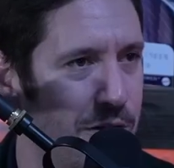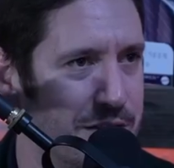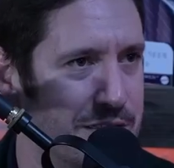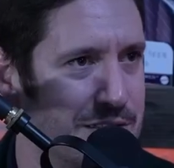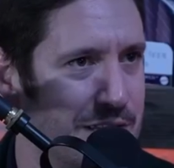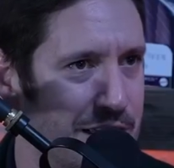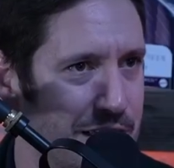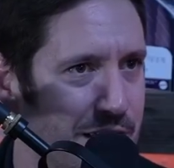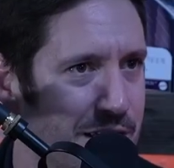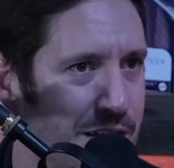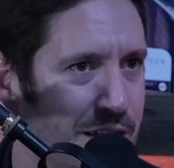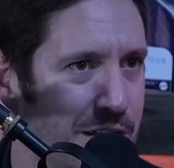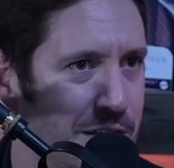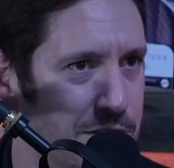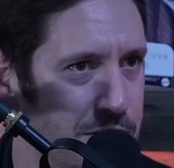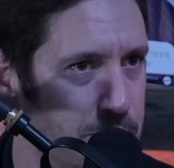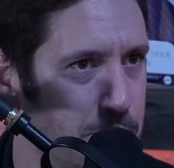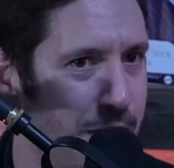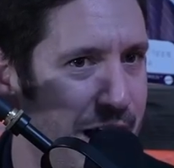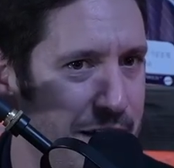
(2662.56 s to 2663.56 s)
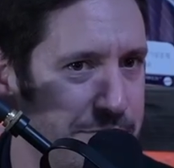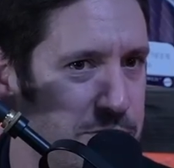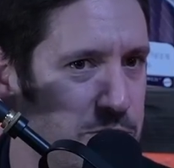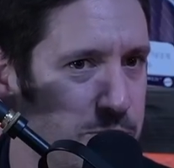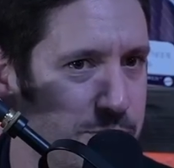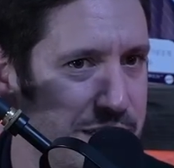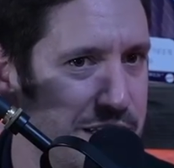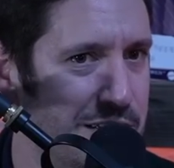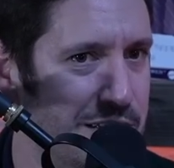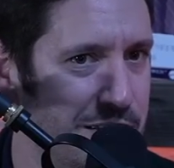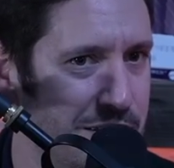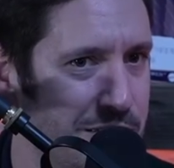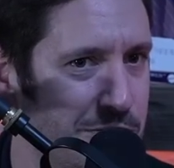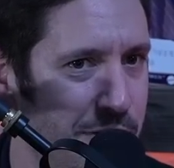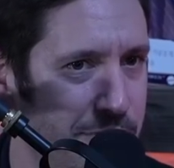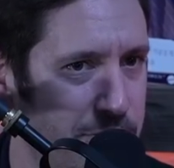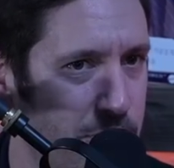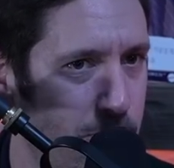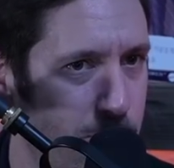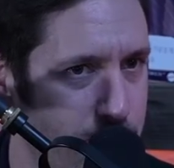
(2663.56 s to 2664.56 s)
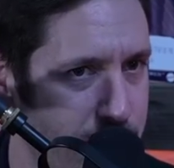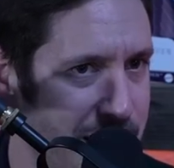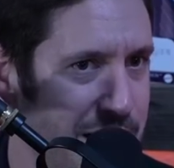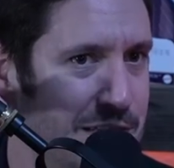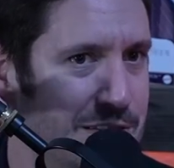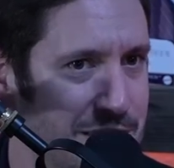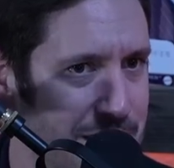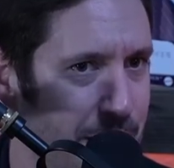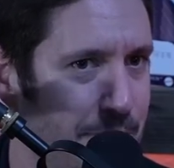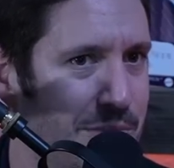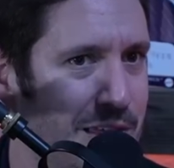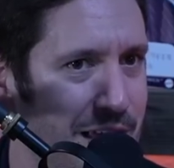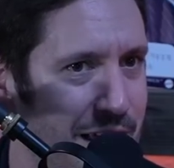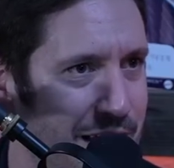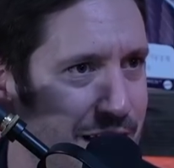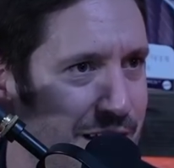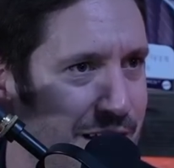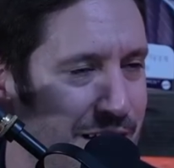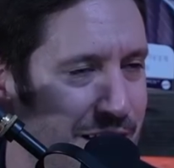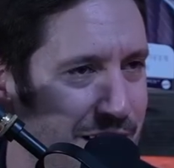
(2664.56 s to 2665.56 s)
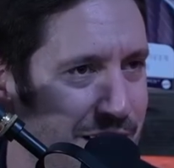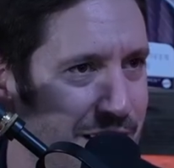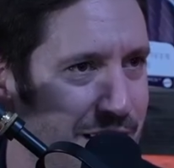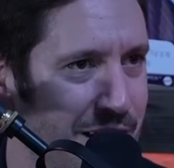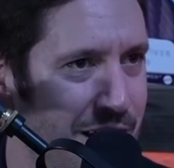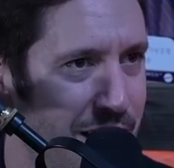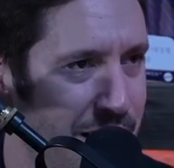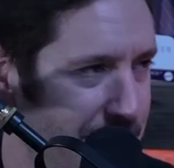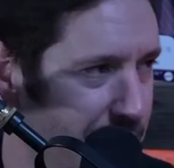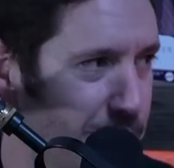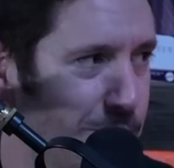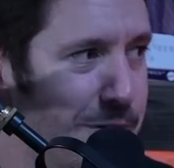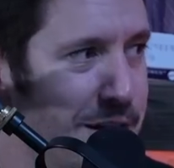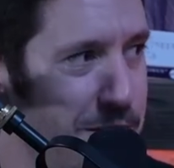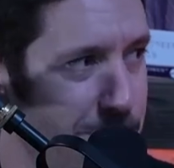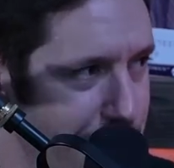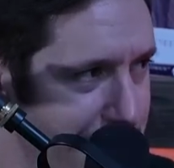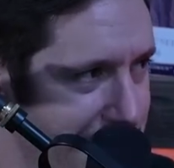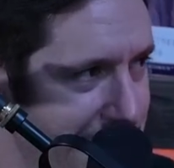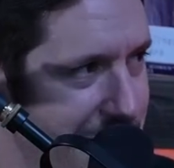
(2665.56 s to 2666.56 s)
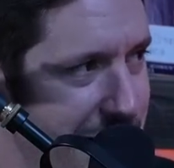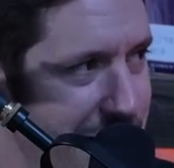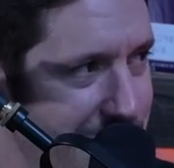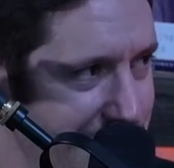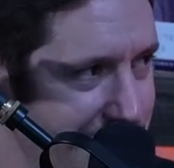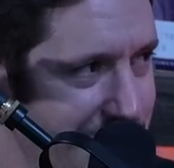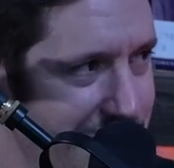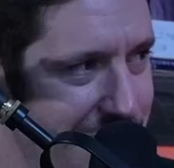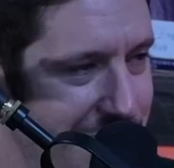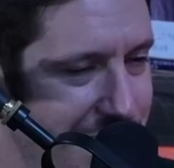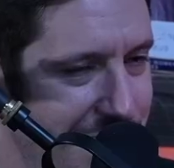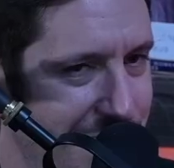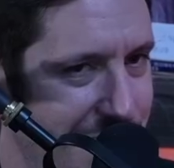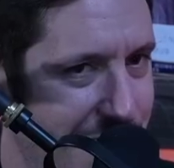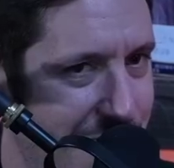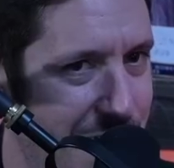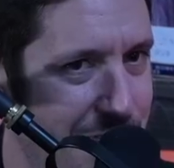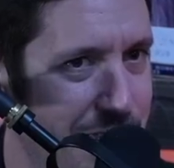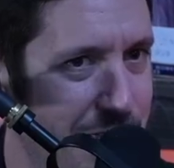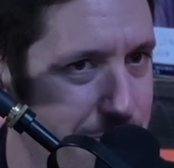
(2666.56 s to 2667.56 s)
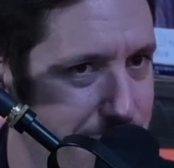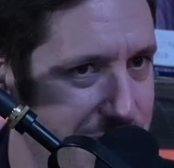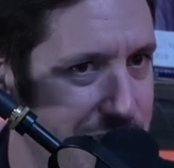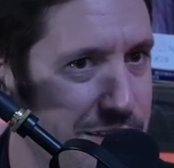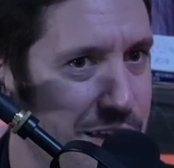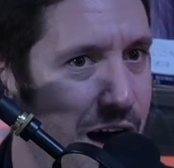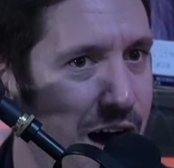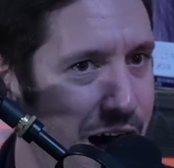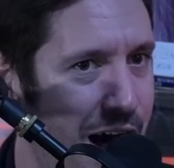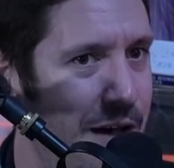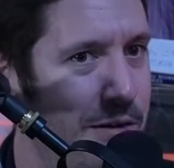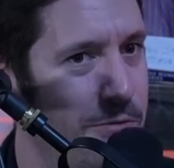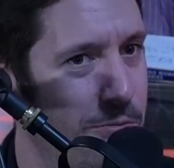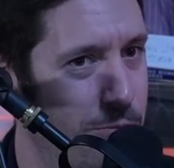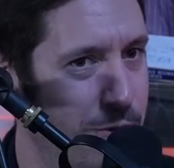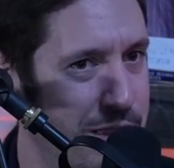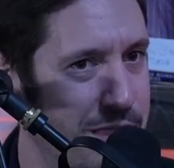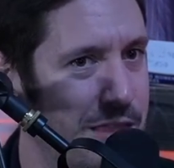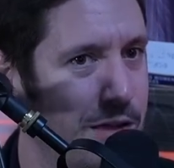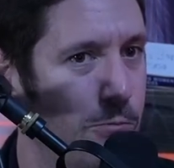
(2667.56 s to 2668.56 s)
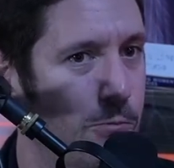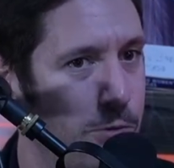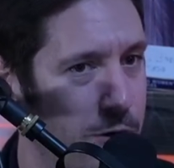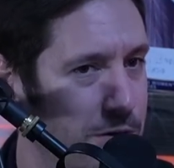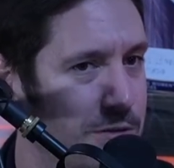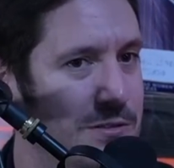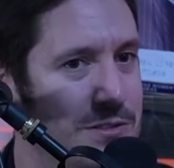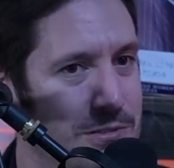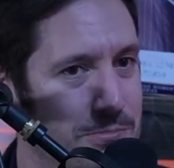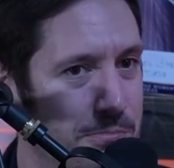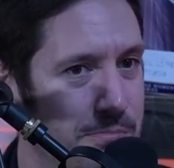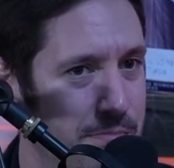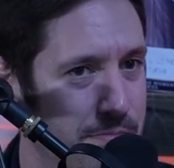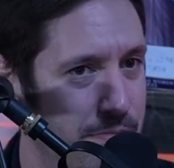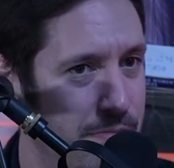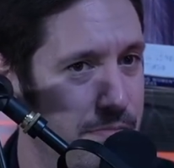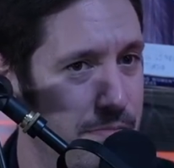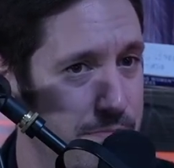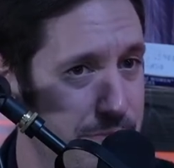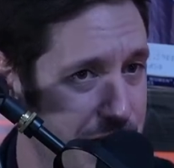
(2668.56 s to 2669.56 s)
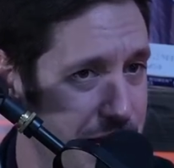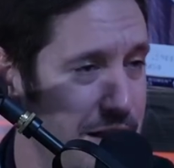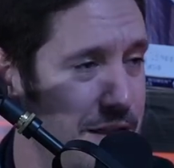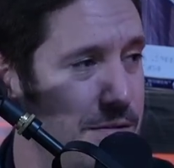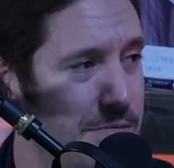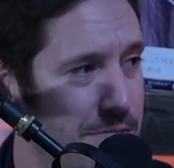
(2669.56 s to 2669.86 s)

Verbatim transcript: it's like you have to be, you have to read something and then reread it, right? And then be taught what the words mean.